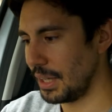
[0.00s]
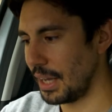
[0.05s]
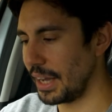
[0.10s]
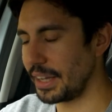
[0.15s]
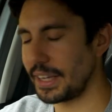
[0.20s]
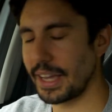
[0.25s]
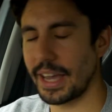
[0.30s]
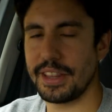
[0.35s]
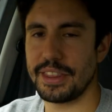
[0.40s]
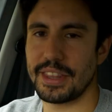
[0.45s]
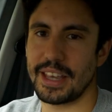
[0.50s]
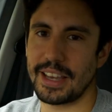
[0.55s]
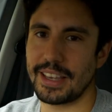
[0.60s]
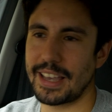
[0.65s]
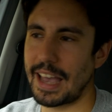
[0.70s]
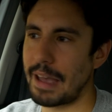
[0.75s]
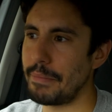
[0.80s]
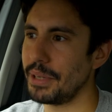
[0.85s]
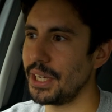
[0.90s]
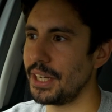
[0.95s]
Again, that
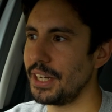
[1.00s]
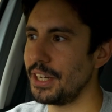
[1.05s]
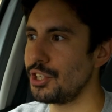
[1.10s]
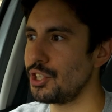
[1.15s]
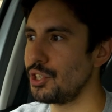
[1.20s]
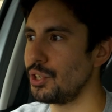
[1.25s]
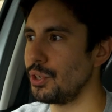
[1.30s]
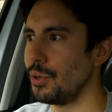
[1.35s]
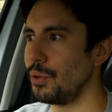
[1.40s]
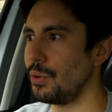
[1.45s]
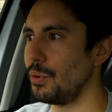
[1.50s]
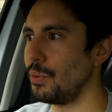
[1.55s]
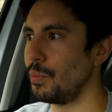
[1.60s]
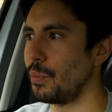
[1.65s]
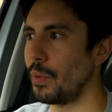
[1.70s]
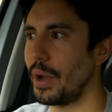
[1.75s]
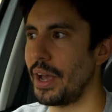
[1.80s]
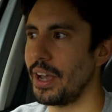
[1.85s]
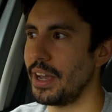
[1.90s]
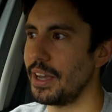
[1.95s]
can be an issue
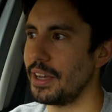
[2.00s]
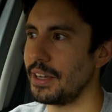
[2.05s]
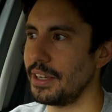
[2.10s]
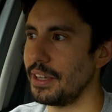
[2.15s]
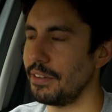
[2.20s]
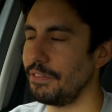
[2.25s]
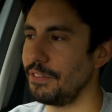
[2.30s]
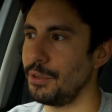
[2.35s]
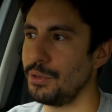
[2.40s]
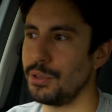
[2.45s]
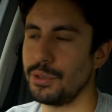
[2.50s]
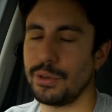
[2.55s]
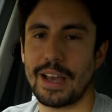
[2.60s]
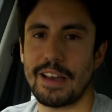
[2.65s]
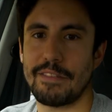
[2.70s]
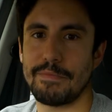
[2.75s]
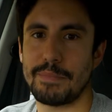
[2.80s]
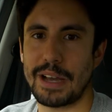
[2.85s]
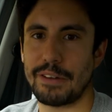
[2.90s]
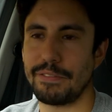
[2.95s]
where if you do
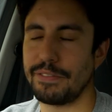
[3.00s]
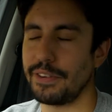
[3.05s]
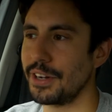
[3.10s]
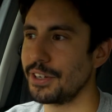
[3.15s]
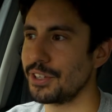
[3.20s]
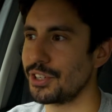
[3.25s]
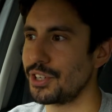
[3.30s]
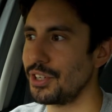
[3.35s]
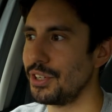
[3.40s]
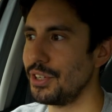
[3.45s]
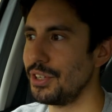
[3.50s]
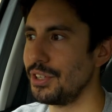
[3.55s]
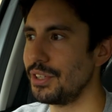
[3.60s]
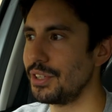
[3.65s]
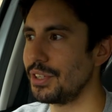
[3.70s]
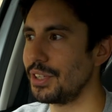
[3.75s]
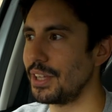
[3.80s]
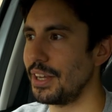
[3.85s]
have malfunctions,